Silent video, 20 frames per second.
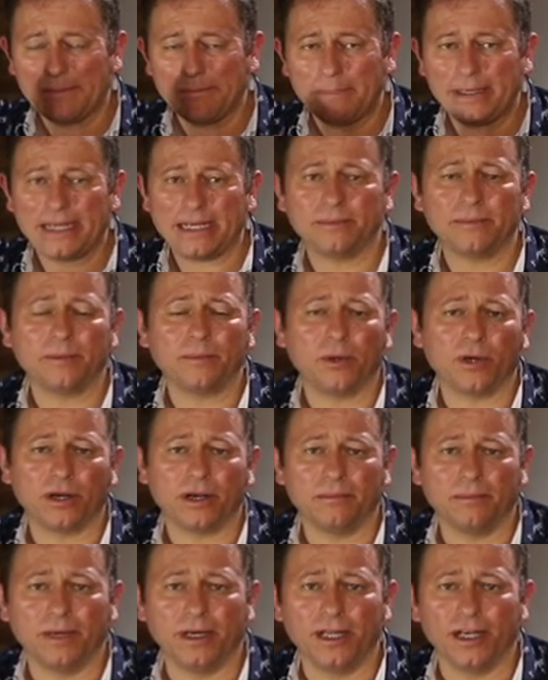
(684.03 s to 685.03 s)
pick up a
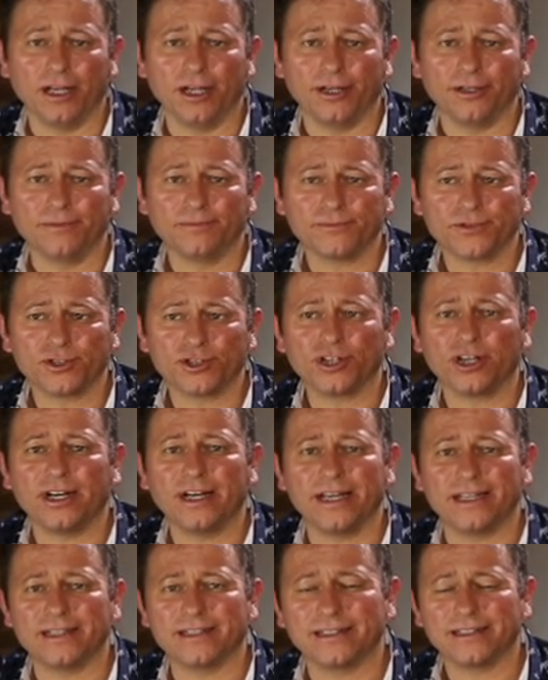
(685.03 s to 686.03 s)
bottle of Merlot,
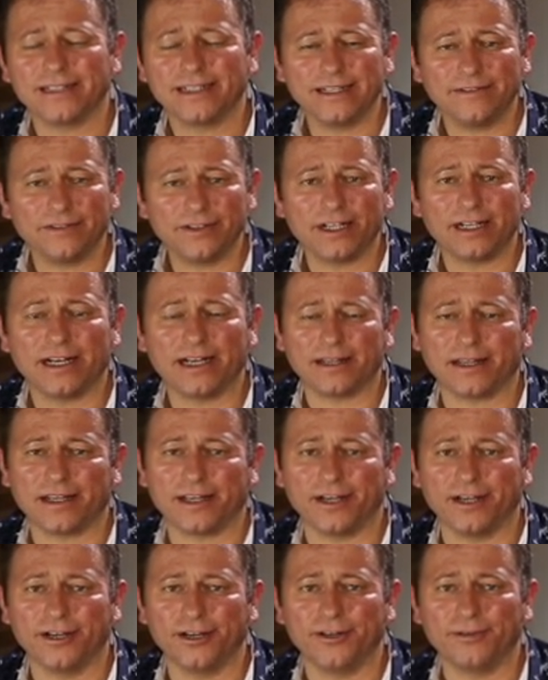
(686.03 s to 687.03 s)
try it, give it another
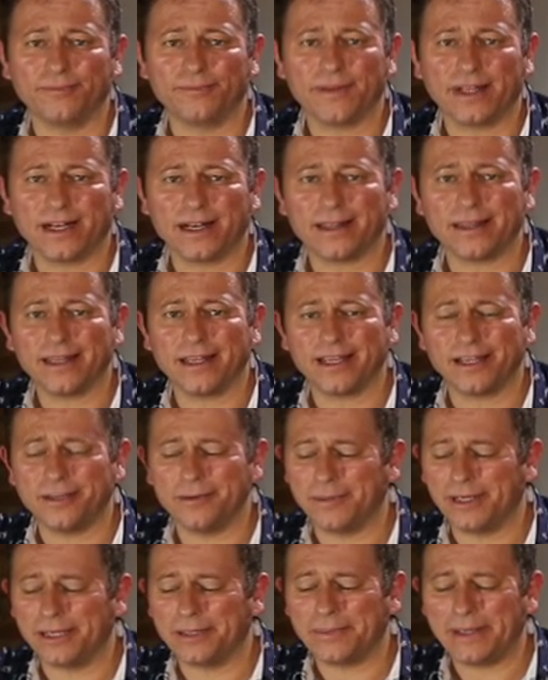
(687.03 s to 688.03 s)
go, and I think you
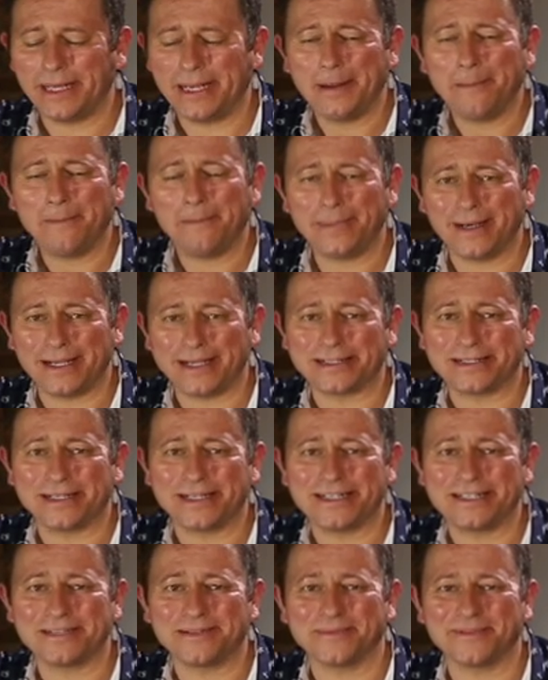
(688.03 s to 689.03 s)
might be
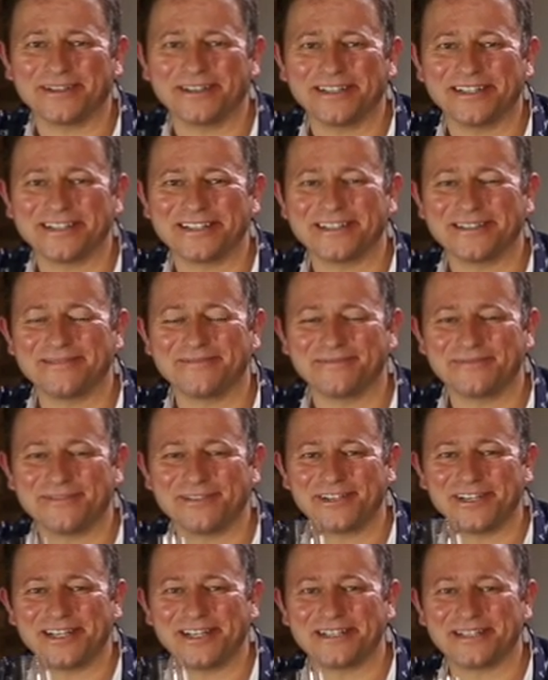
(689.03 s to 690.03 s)
pleasantly surprised.
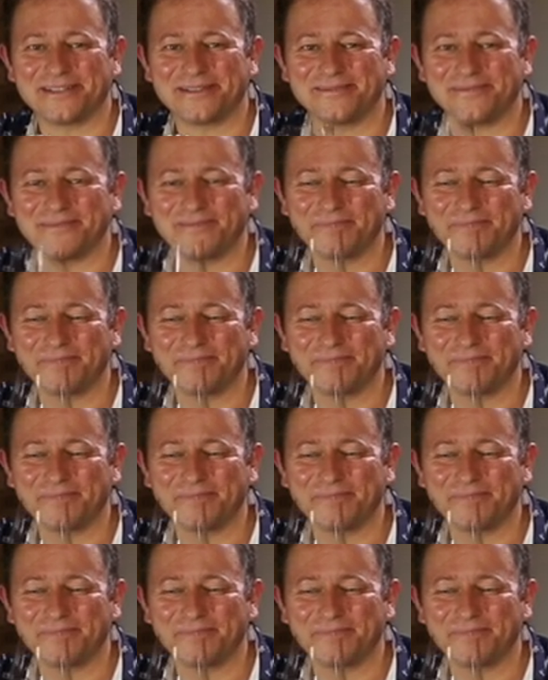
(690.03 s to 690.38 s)
Cheers.